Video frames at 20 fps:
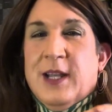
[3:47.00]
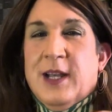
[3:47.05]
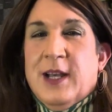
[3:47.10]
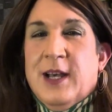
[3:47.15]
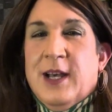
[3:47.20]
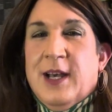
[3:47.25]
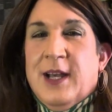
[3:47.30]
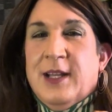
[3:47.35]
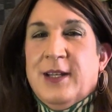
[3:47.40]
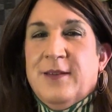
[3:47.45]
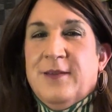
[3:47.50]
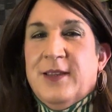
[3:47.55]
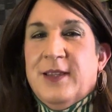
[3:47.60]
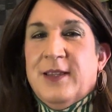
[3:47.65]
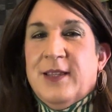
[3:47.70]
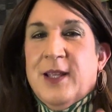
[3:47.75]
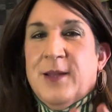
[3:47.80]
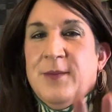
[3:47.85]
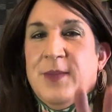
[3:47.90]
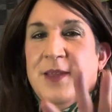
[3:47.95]
kind of the
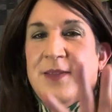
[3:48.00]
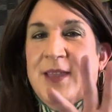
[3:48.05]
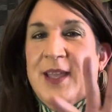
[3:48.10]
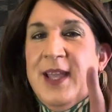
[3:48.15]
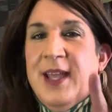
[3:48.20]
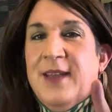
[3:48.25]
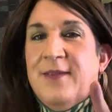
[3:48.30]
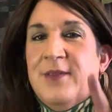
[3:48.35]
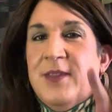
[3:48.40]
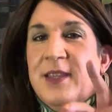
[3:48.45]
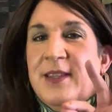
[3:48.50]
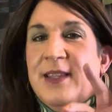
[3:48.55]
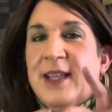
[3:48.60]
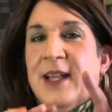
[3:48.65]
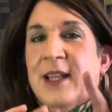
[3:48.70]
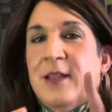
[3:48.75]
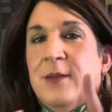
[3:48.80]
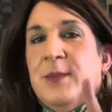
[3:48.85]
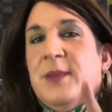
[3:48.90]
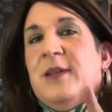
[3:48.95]
same thing. They had this
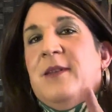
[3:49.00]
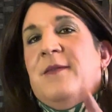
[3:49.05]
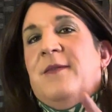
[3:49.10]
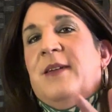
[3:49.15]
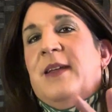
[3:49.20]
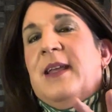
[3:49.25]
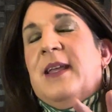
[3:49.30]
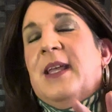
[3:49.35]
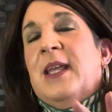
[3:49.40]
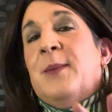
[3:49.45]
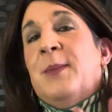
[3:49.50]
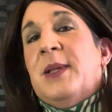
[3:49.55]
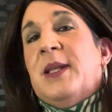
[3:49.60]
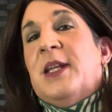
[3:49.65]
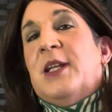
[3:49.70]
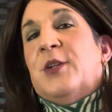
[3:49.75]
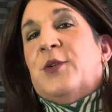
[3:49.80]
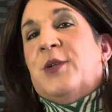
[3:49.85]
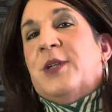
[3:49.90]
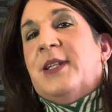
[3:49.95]
element of
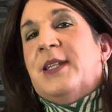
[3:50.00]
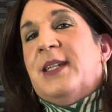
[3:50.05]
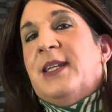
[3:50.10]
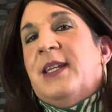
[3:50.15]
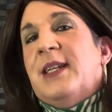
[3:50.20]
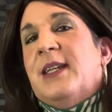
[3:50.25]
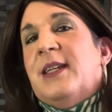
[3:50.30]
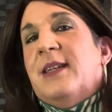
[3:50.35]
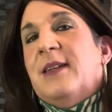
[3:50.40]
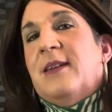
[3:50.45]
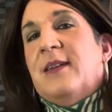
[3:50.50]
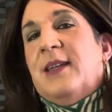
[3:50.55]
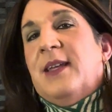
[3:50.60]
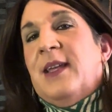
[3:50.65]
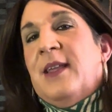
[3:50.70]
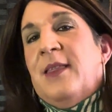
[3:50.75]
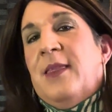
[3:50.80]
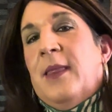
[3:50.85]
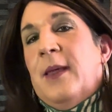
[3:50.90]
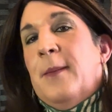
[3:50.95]
immanent critique
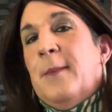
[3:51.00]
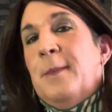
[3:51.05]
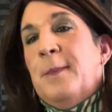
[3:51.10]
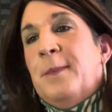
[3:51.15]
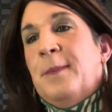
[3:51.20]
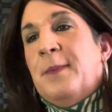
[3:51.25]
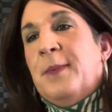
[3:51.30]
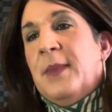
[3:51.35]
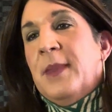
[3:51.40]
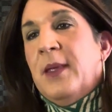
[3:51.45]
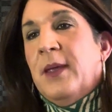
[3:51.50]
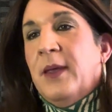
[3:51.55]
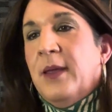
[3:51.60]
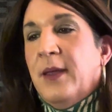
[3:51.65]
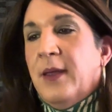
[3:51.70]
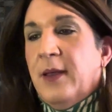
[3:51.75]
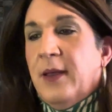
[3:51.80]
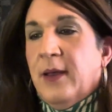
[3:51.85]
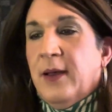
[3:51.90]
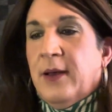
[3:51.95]
in
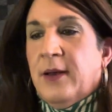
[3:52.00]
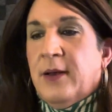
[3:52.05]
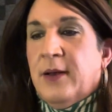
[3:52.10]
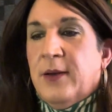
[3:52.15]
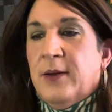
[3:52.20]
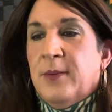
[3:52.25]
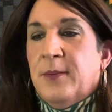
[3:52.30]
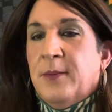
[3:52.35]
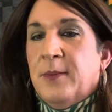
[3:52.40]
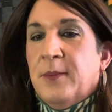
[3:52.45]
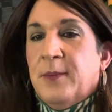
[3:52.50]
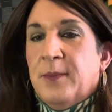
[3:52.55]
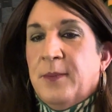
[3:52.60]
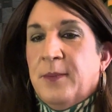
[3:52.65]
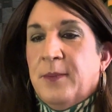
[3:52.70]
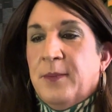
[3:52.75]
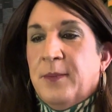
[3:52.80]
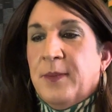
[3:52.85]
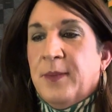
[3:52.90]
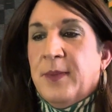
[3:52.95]
them.
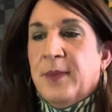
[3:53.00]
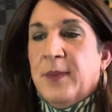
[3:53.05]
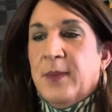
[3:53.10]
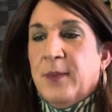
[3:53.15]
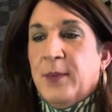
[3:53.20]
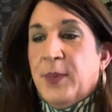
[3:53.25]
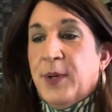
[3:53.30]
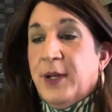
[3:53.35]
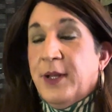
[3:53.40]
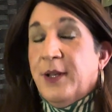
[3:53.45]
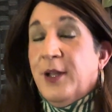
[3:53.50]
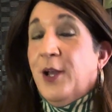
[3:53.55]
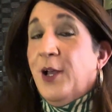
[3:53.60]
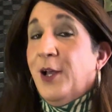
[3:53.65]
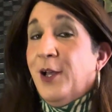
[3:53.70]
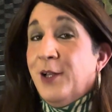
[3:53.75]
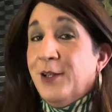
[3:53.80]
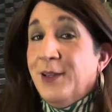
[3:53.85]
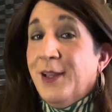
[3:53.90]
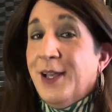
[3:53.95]
But
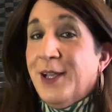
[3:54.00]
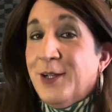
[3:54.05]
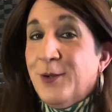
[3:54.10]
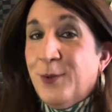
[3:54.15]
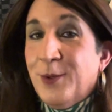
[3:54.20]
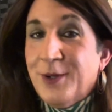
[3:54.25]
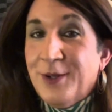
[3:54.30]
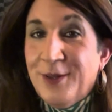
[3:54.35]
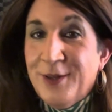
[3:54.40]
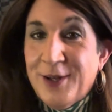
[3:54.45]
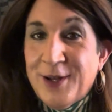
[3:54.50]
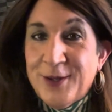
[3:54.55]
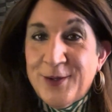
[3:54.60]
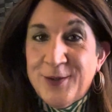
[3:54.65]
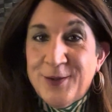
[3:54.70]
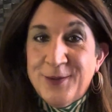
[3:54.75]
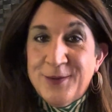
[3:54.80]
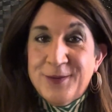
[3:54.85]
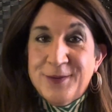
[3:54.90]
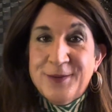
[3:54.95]
unlike what a lot
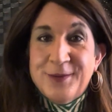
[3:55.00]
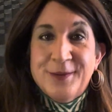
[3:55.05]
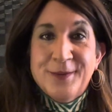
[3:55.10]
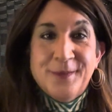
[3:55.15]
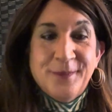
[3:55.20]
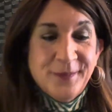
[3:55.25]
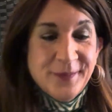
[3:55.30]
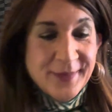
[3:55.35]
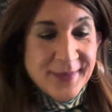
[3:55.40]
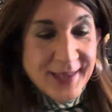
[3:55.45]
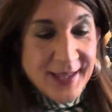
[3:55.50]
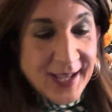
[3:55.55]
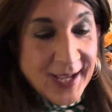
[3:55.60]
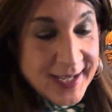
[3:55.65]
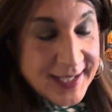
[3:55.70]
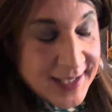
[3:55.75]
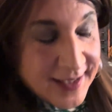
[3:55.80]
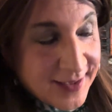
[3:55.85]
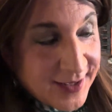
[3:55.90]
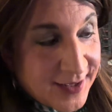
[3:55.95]
of
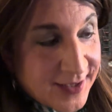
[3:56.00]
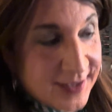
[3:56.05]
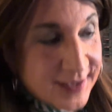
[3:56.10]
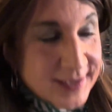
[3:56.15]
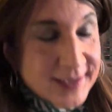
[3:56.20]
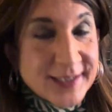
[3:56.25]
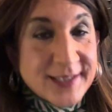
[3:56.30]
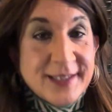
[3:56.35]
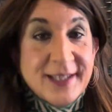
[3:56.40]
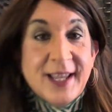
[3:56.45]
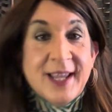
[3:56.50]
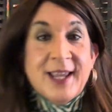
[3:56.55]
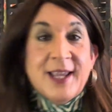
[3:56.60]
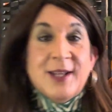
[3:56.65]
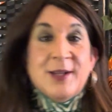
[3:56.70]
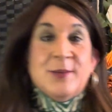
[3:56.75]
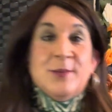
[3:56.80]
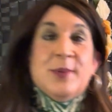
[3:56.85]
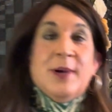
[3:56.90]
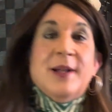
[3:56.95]
ideologues
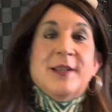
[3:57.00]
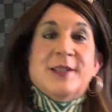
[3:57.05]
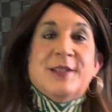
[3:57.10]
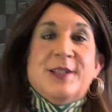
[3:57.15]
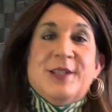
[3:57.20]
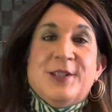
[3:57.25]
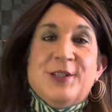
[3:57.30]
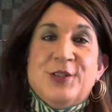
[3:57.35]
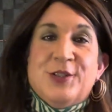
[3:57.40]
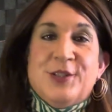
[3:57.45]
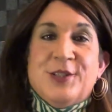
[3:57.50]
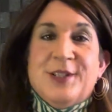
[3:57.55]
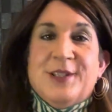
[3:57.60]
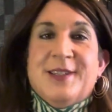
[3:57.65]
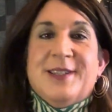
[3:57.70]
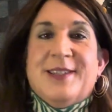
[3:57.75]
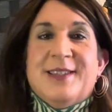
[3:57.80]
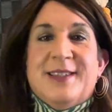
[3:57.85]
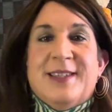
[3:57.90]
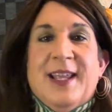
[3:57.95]
and
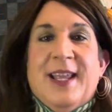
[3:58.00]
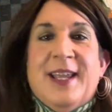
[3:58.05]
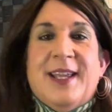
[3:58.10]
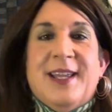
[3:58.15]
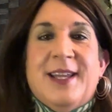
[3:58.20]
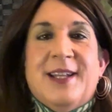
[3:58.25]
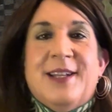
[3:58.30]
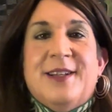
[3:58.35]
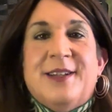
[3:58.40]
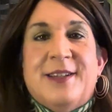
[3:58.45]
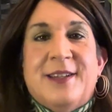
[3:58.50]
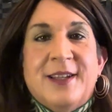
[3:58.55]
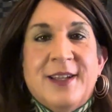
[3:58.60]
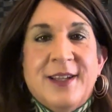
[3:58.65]
politicians and